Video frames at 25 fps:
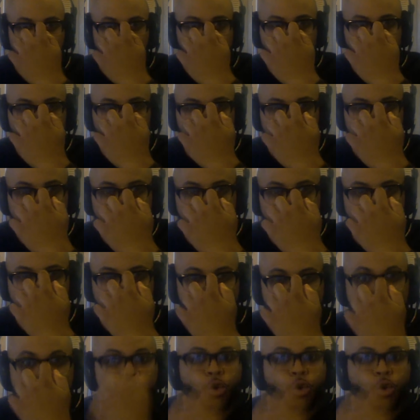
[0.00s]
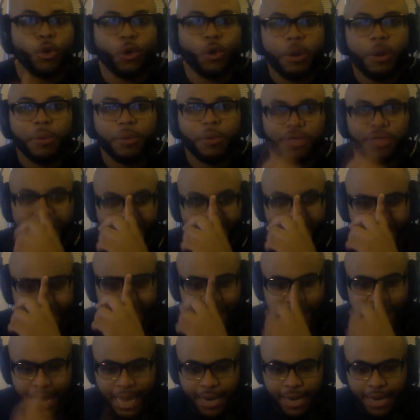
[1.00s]
Okay. You crippled that
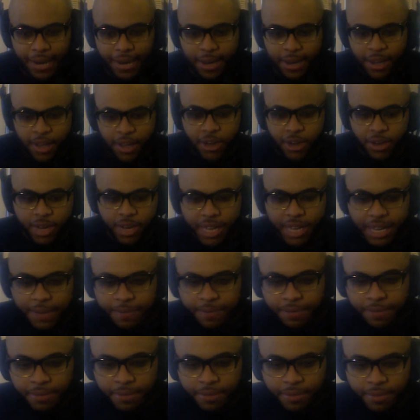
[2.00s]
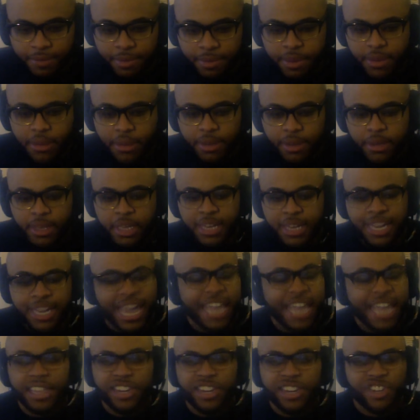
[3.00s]
side. Okay.
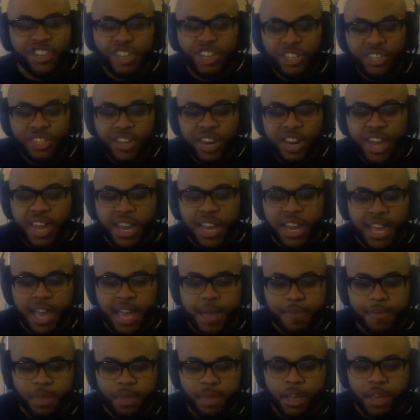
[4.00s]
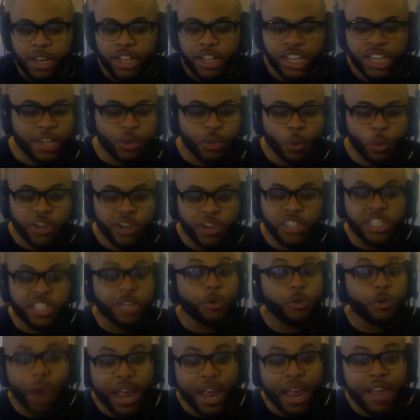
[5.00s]
Caitlyn is just an idiot. She's worse
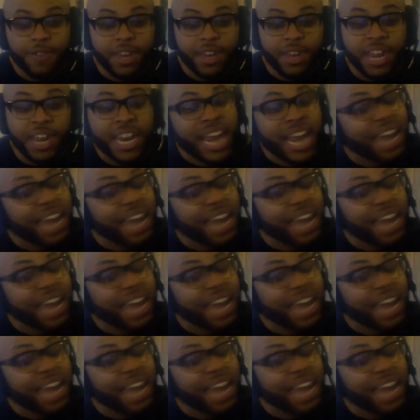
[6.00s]
than Raven. And I